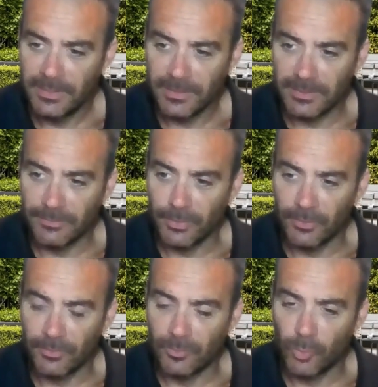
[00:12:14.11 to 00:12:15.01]
Because if
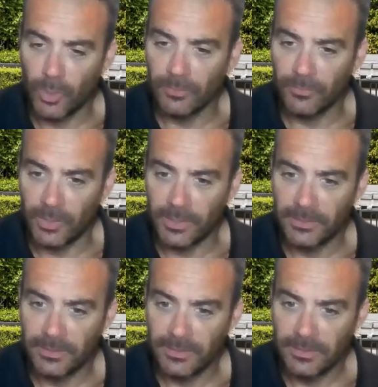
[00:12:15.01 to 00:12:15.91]
you're
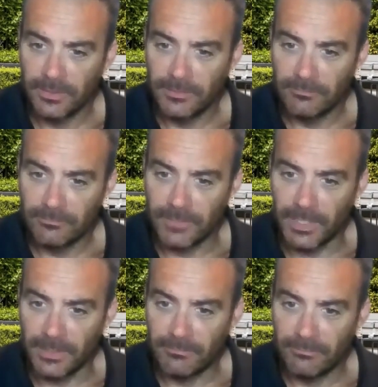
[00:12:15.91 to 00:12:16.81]
qualified,
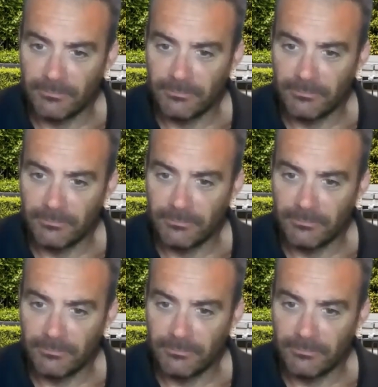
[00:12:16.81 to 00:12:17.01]
then